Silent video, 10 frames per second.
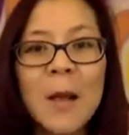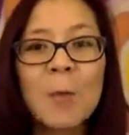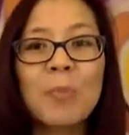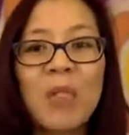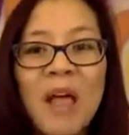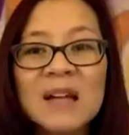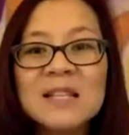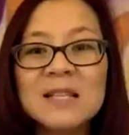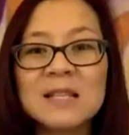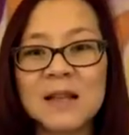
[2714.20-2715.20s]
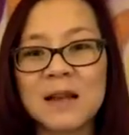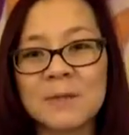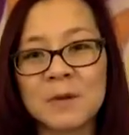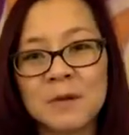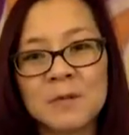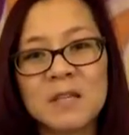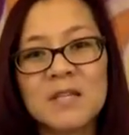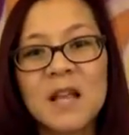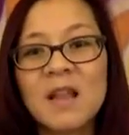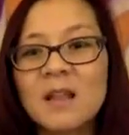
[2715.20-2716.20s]
Plus, I'm going to be
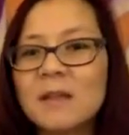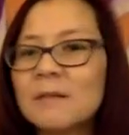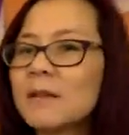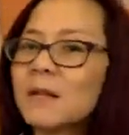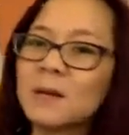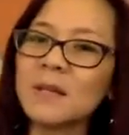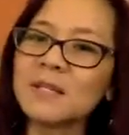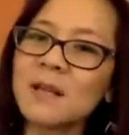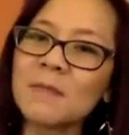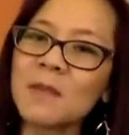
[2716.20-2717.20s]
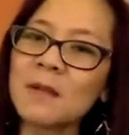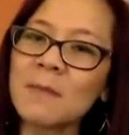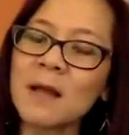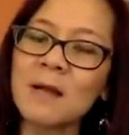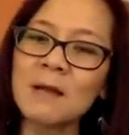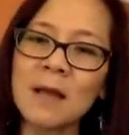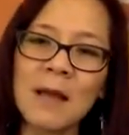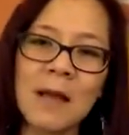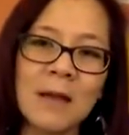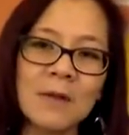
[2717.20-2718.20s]
telling you a little bit something about
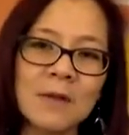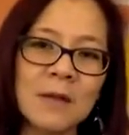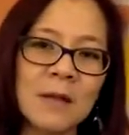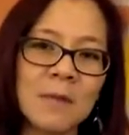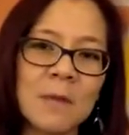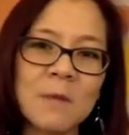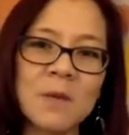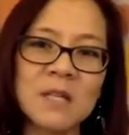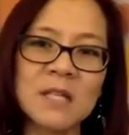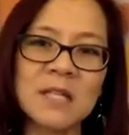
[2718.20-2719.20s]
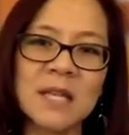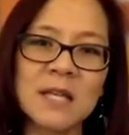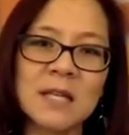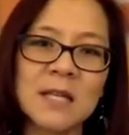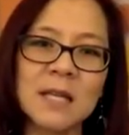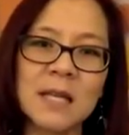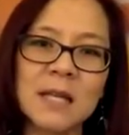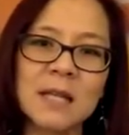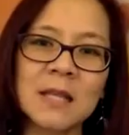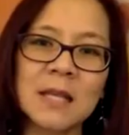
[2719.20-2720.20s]
how you can get my book, Standing
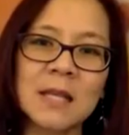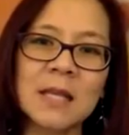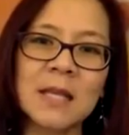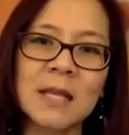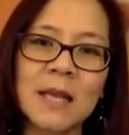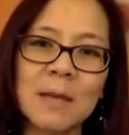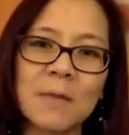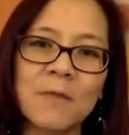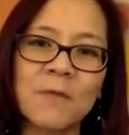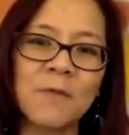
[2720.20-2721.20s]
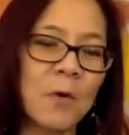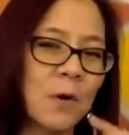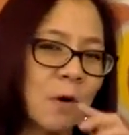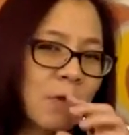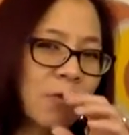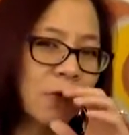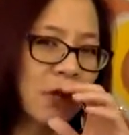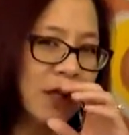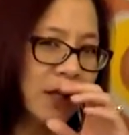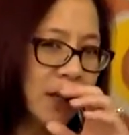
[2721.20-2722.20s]
in the Gap, for
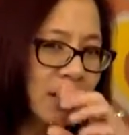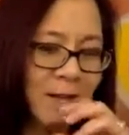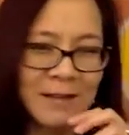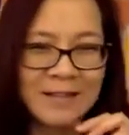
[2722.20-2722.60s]
free.